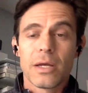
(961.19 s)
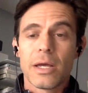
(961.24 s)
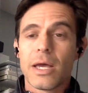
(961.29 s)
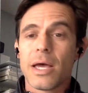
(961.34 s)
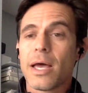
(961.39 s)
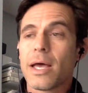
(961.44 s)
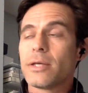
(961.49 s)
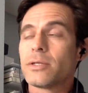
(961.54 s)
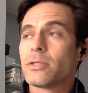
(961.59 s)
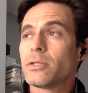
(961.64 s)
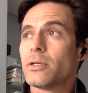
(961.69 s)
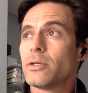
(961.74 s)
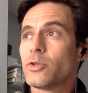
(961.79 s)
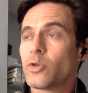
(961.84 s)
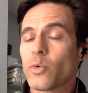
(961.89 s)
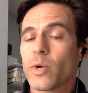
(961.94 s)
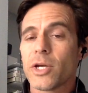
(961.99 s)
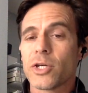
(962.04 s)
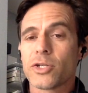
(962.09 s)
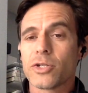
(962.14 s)
as the
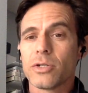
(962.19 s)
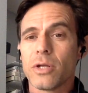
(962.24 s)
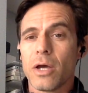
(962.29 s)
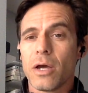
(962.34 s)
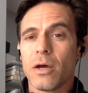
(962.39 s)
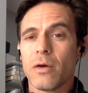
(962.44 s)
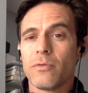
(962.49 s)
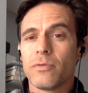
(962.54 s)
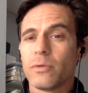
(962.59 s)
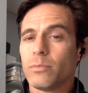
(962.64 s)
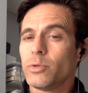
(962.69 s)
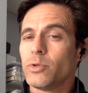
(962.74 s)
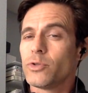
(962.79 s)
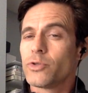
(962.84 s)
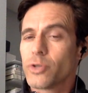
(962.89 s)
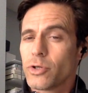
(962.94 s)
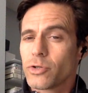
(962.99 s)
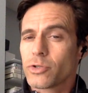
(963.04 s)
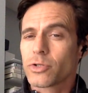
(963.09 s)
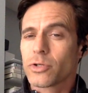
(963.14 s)
duration of the Blue
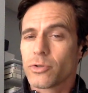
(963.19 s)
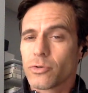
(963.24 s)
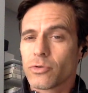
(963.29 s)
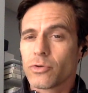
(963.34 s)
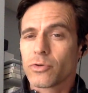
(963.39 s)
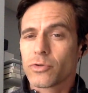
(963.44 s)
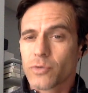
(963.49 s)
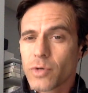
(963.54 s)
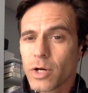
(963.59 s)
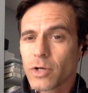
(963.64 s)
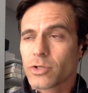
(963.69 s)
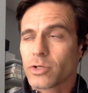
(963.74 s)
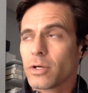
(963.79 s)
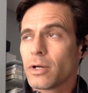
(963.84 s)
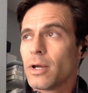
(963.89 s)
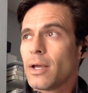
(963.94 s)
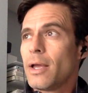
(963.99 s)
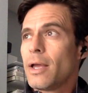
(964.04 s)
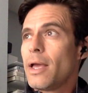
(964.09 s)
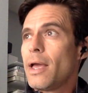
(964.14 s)
Church control structure.
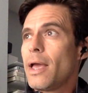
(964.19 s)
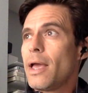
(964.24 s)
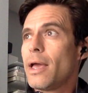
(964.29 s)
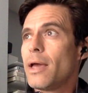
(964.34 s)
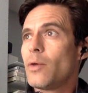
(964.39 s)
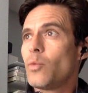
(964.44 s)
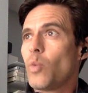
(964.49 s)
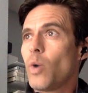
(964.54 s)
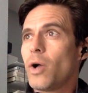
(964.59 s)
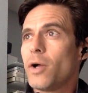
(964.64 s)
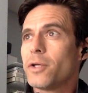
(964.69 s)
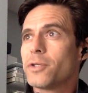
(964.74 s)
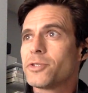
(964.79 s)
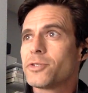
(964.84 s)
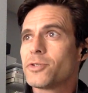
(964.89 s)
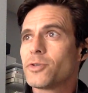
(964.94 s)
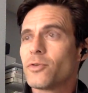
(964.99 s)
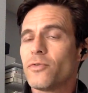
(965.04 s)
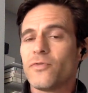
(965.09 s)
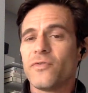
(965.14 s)
And while it's
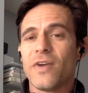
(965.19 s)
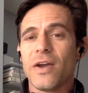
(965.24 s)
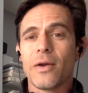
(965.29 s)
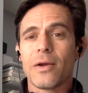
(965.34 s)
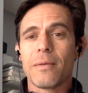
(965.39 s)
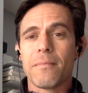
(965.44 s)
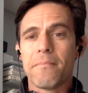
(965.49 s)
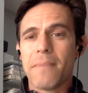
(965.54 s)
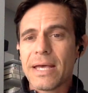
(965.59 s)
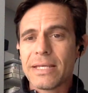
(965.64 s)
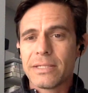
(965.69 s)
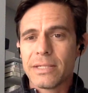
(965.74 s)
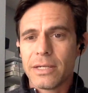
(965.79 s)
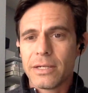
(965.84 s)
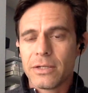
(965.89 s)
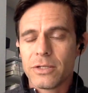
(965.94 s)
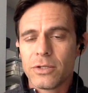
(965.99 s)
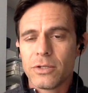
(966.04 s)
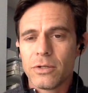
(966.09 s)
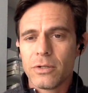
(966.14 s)
sort of very
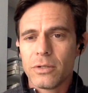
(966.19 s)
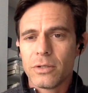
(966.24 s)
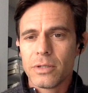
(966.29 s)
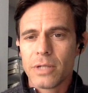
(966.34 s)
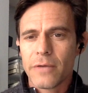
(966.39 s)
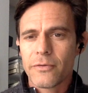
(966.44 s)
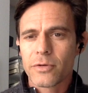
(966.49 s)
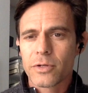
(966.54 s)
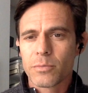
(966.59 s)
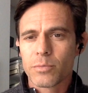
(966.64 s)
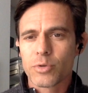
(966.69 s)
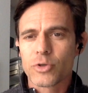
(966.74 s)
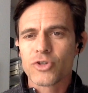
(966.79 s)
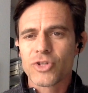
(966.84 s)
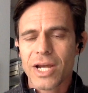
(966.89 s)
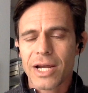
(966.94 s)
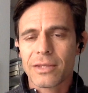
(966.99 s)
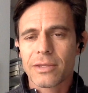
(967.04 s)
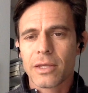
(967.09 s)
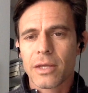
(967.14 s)
messy to endeavor to
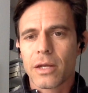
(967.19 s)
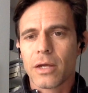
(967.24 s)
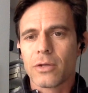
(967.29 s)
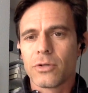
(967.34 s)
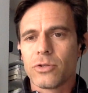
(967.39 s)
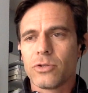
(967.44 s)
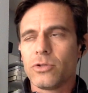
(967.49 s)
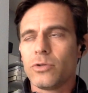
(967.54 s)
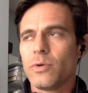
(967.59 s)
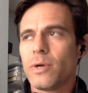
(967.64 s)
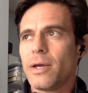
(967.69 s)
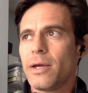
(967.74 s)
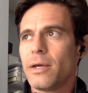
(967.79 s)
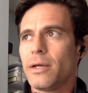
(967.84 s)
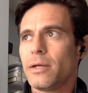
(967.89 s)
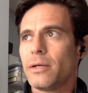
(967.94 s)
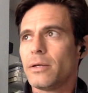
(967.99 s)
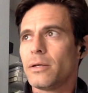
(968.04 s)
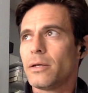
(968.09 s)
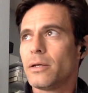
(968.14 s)
project that onto
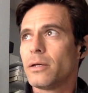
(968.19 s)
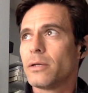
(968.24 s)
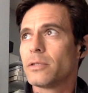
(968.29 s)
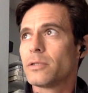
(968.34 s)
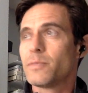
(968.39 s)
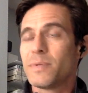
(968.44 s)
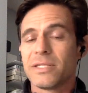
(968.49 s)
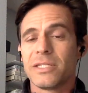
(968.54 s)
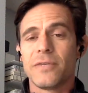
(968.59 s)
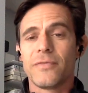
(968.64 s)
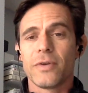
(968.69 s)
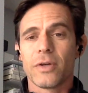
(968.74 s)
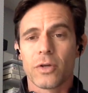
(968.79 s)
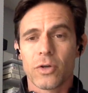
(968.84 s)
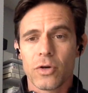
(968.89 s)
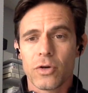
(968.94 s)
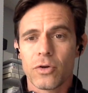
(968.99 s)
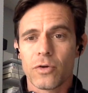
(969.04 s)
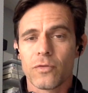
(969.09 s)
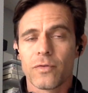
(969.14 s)
a uh, specific
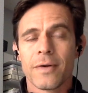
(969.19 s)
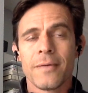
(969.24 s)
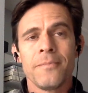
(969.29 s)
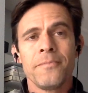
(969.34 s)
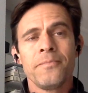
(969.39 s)
curve,